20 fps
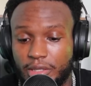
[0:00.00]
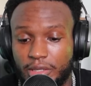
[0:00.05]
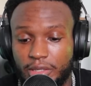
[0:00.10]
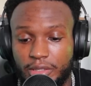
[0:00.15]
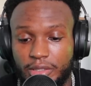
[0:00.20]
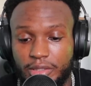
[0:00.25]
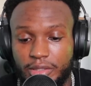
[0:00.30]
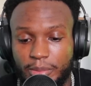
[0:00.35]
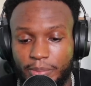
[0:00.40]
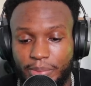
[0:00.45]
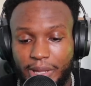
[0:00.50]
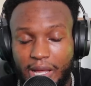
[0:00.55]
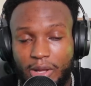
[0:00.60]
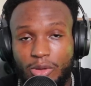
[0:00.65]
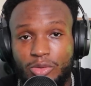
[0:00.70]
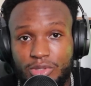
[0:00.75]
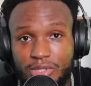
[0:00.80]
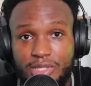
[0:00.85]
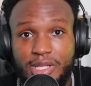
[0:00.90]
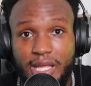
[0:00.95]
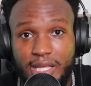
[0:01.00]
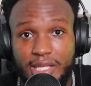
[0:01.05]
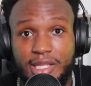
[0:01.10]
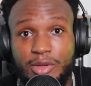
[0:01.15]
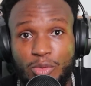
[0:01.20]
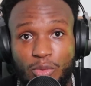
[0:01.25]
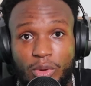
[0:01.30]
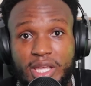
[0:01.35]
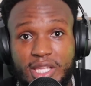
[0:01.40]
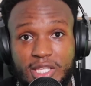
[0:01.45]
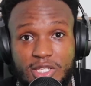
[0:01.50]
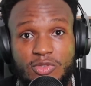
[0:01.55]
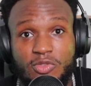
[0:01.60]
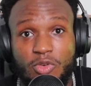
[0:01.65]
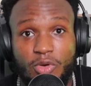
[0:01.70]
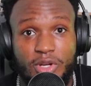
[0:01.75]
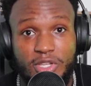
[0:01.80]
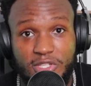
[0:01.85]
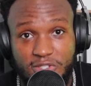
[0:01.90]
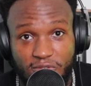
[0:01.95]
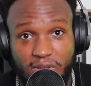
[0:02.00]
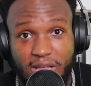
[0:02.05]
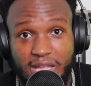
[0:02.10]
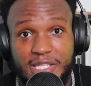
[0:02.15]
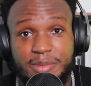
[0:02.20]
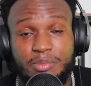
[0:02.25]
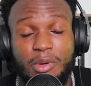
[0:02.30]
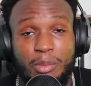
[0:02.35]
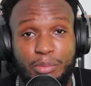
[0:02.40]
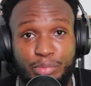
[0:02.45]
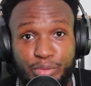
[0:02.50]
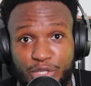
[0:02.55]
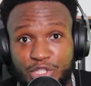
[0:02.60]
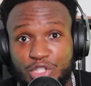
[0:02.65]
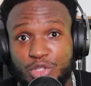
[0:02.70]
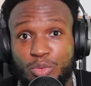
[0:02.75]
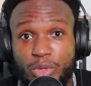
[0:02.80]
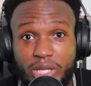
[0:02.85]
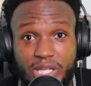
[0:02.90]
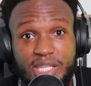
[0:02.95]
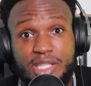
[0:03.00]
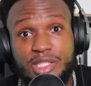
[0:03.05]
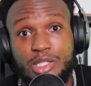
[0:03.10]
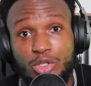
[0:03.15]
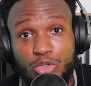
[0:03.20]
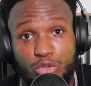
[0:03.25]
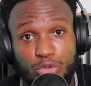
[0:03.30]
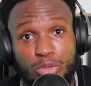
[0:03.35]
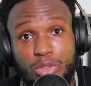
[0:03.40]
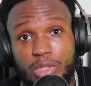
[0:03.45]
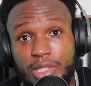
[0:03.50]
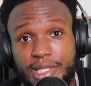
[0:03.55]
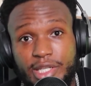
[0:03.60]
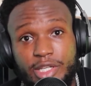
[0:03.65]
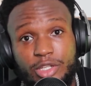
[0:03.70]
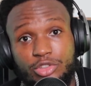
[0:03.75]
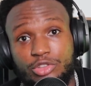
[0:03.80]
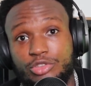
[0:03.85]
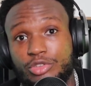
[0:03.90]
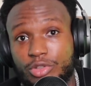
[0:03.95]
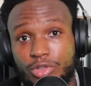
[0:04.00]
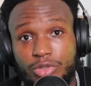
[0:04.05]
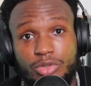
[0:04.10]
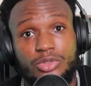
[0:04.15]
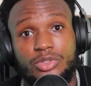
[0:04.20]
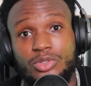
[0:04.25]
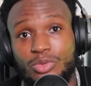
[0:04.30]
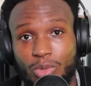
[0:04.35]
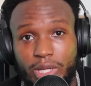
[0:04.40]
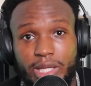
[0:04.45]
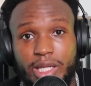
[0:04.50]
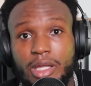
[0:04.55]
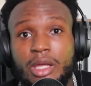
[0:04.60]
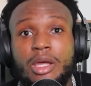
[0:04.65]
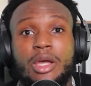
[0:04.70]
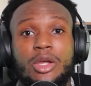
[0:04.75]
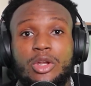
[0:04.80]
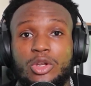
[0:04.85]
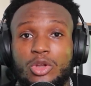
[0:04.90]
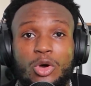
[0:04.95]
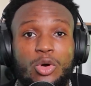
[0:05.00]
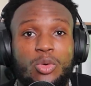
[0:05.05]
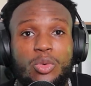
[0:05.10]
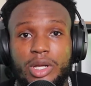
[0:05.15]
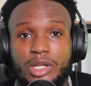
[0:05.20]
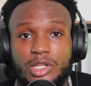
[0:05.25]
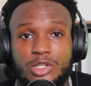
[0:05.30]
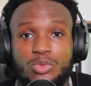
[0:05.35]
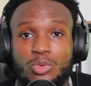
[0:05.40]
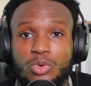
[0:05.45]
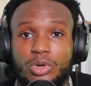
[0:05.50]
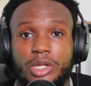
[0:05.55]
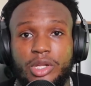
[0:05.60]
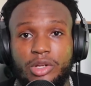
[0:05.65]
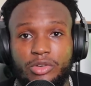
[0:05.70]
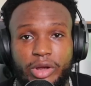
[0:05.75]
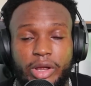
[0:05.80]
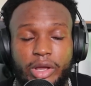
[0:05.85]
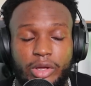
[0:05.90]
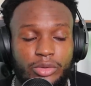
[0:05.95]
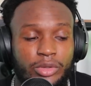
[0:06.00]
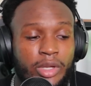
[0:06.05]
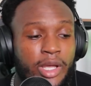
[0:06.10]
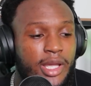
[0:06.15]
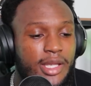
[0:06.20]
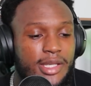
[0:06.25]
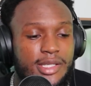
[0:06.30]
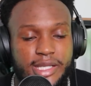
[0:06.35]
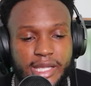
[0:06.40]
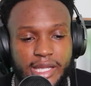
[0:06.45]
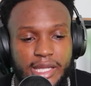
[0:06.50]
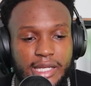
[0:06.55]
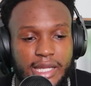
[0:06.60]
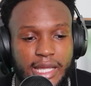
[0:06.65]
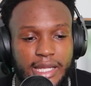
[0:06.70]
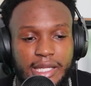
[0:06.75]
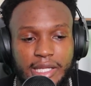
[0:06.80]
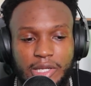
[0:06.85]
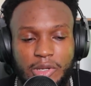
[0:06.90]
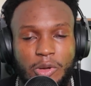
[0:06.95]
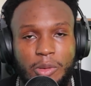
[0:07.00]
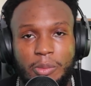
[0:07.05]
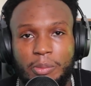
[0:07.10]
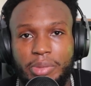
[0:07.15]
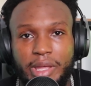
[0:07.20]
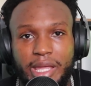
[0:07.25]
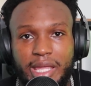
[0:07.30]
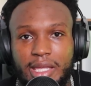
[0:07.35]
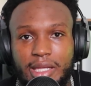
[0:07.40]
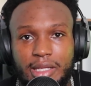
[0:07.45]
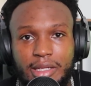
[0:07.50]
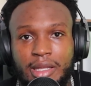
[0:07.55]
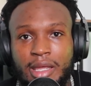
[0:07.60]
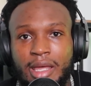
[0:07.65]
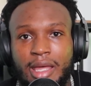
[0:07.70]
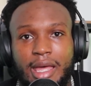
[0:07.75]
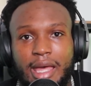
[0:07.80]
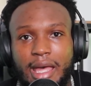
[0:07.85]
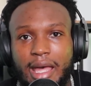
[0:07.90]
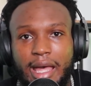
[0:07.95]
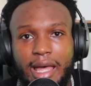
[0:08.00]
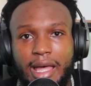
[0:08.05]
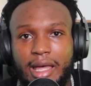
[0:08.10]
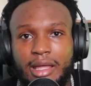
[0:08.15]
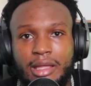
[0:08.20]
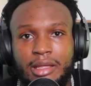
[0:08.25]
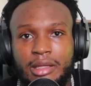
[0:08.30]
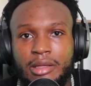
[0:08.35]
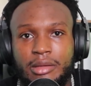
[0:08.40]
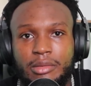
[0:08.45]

the, the pounds that he weighs for his fights, but Bridger weight is a newly introduced weight. No one is walking around saying that they campaign at